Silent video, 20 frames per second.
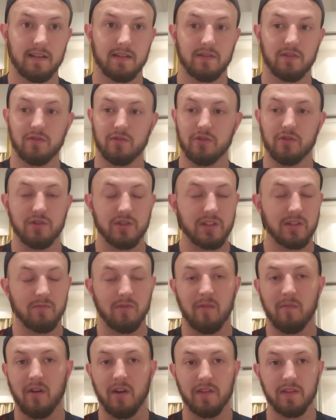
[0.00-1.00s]
usually
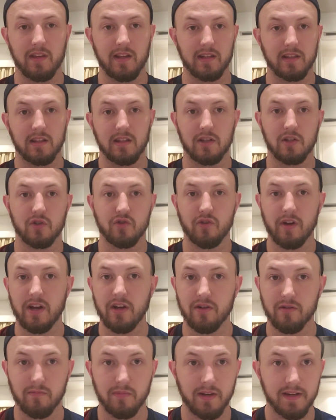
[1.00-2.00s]
when I'm on like the
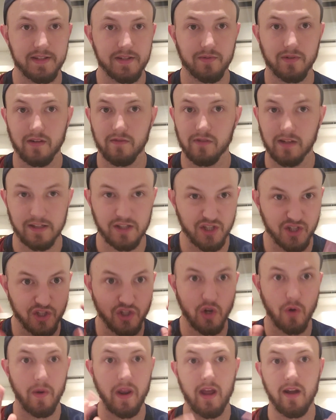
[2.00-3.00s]
train or bus or whatever, I just
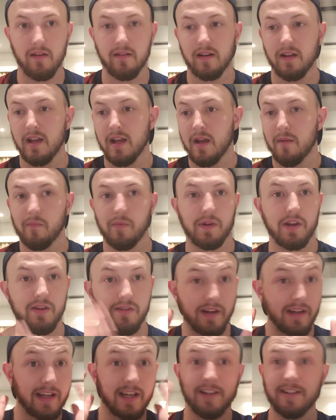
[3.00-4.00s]
zone out. But
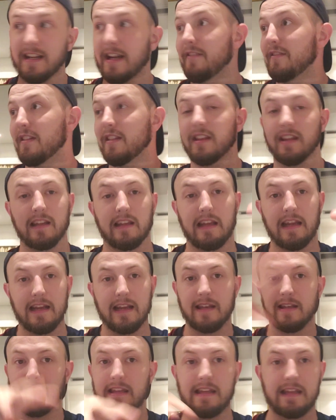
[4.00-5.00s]
here I can hear everything. I
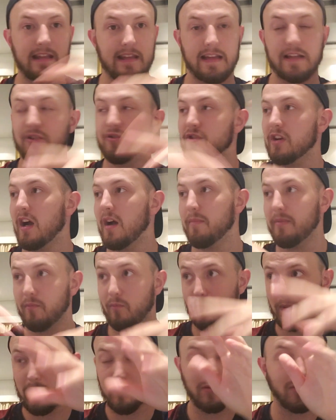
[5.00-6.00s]
can eavesdrop
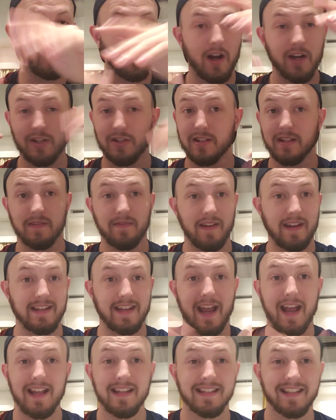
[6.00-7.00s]
and people watch, and it's
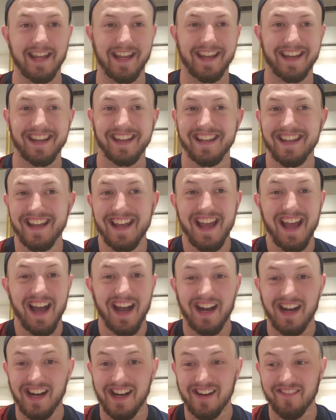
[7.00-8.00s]
fantastic
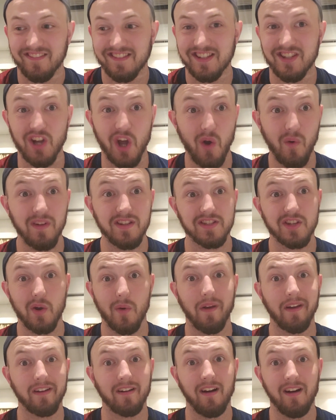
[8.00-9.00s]
to know what's
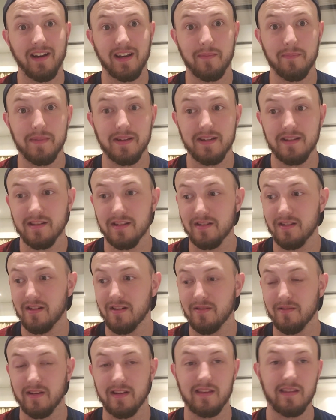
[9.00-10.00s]
going on and be in the
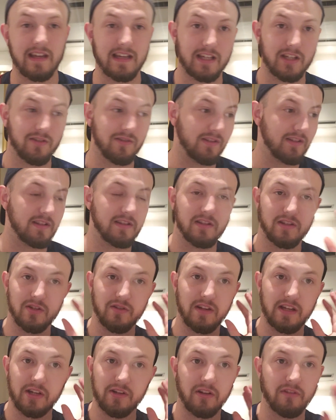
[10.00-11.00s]
known. And like
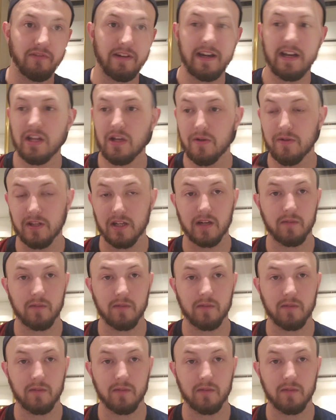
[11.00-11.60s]
you can hear the radio and the